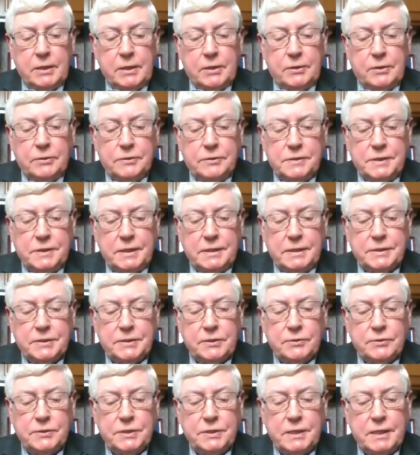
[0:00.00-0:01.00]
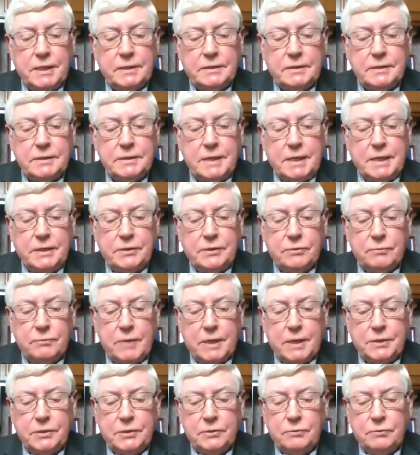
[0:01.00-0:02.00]
who's the Associate State
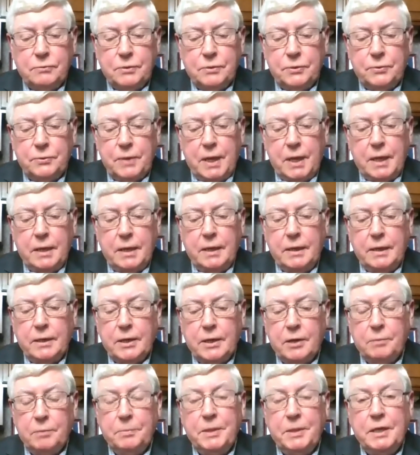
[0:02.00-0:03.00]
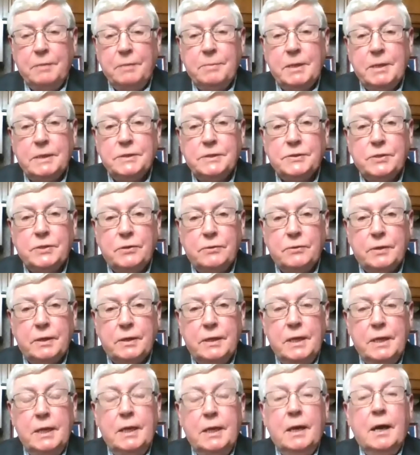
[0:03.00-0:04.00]
Director with AARP
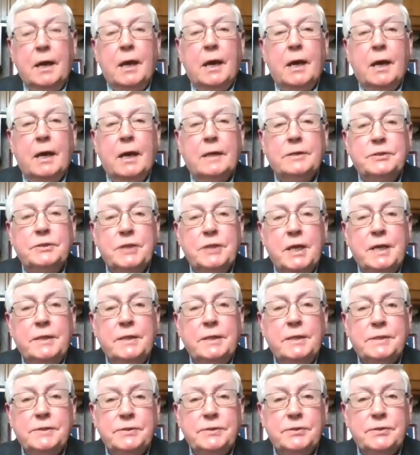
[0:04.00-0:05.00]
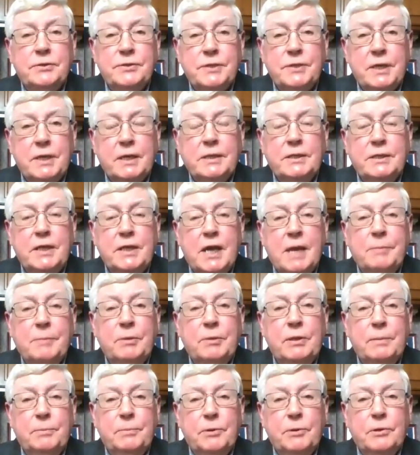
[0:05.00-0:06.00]
Minnesota. Jay, this is your second time
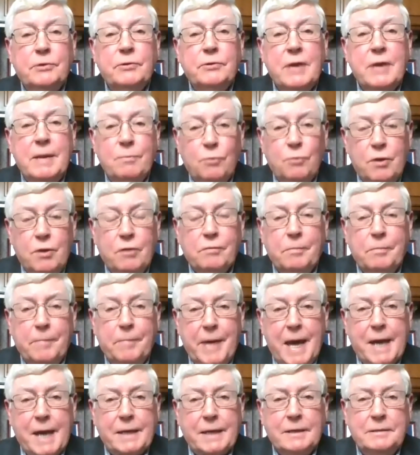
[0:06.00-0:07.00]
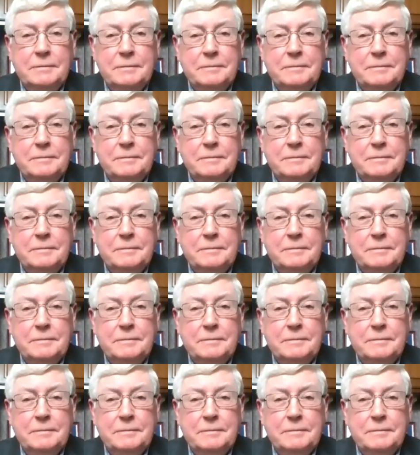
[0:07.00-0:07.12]
on the program. Welcome back.